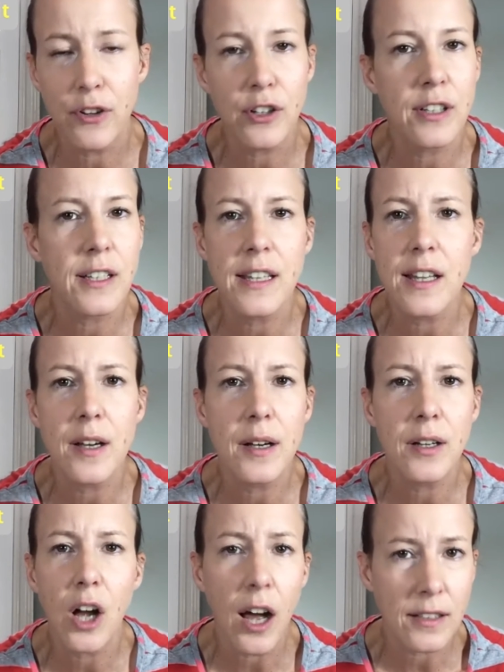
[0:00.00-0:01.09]
versus
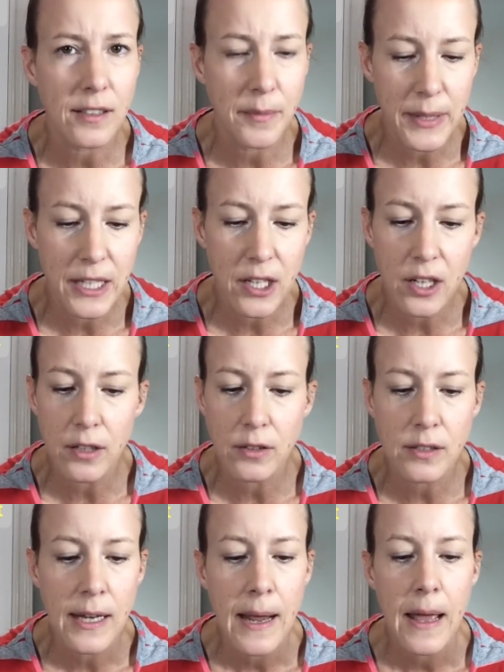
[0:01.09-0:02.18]
the cost of
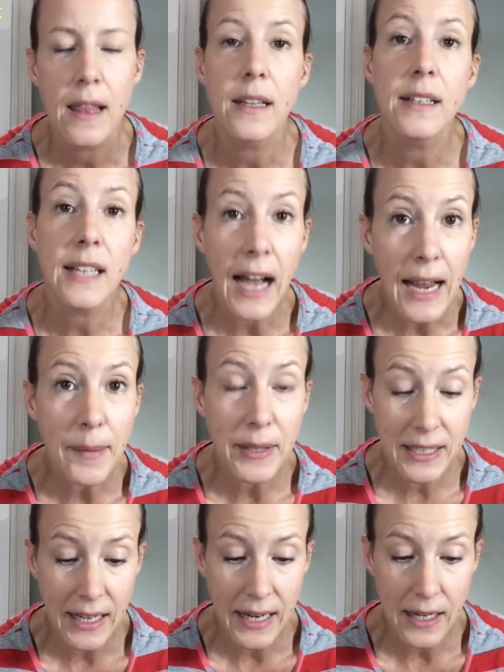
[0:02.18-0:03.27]
materials, the time
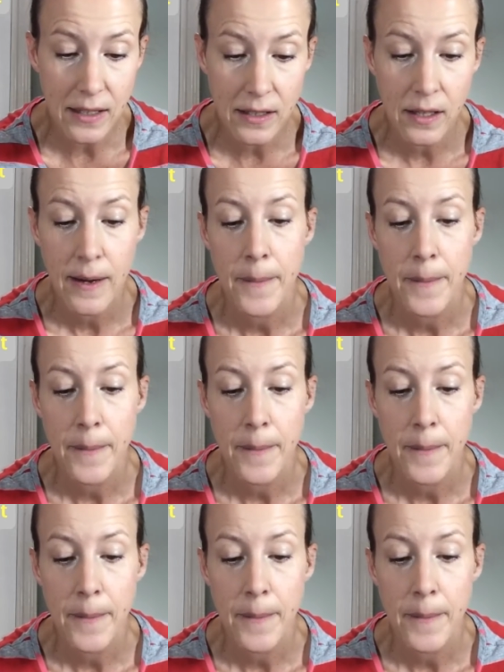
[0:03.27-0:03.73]
it takes,